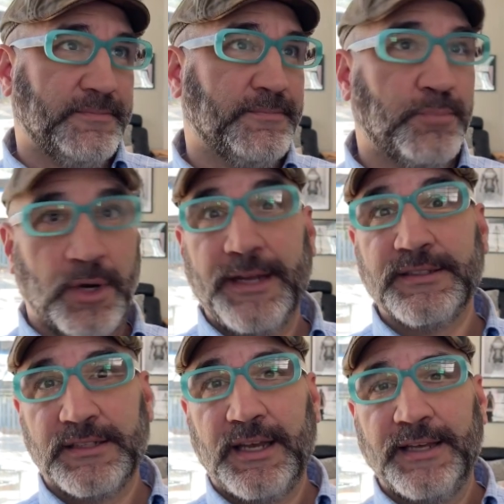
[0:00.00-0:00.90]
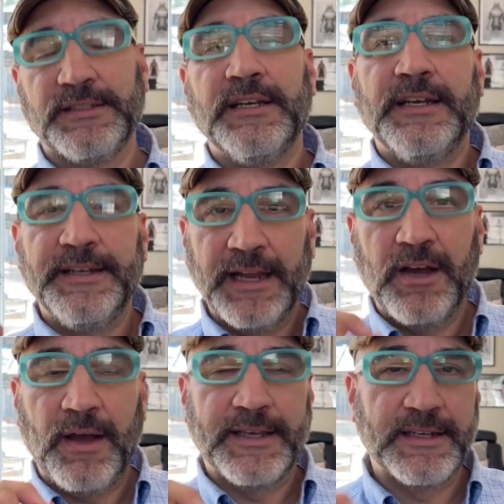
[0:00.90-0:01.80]
Brian Sykes,
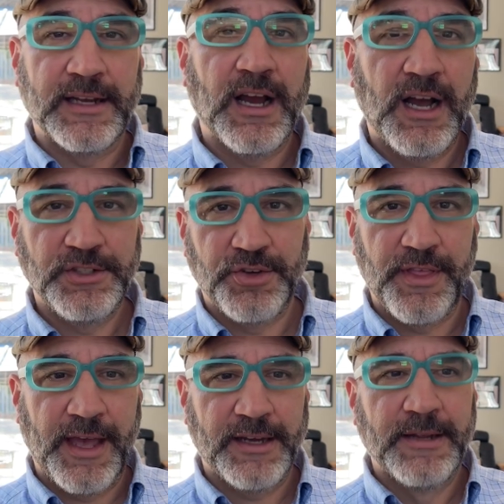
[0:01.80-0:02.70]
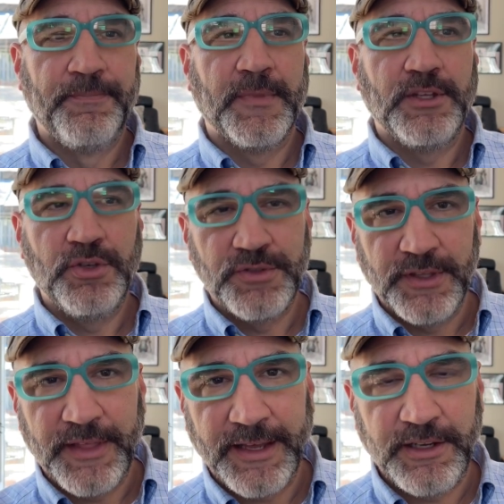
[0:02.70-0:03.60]
now I can conjure that
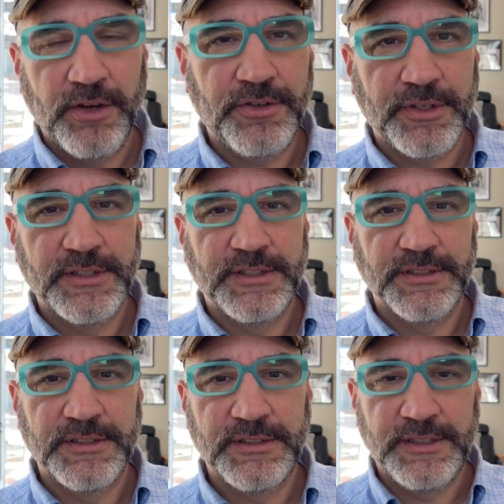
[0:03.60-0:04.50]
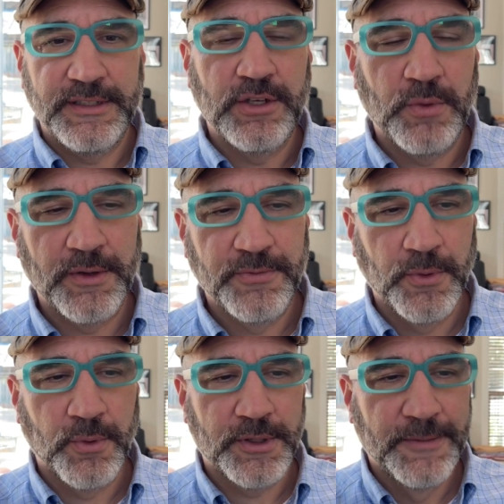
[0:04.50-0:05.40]
using that character consistency going
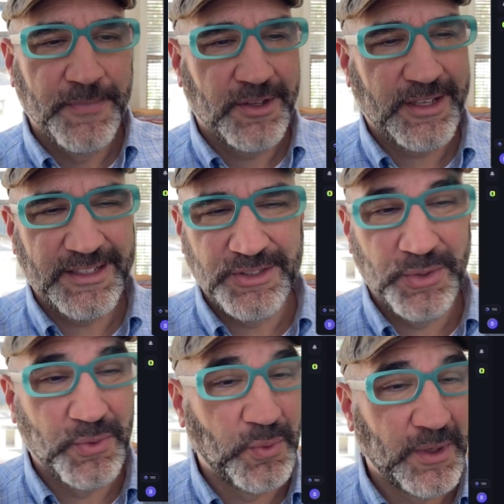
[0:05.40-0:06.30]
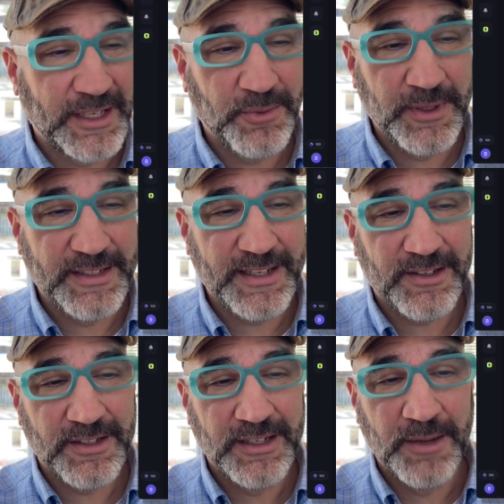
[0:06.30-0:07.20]
forward. Okay, so what can we
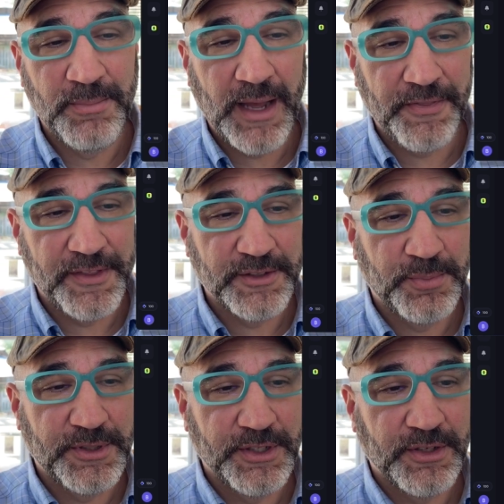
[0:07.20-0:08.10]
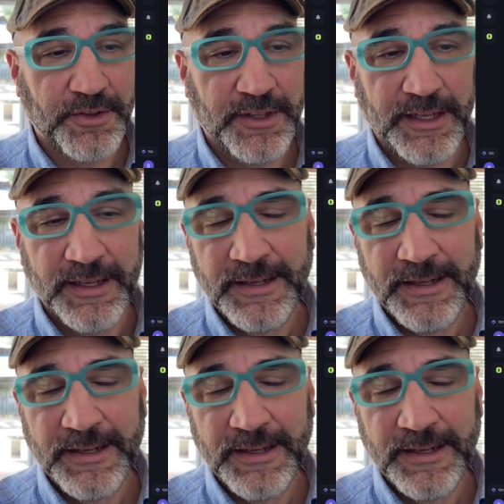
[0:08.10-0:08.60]
tell about this particular thing?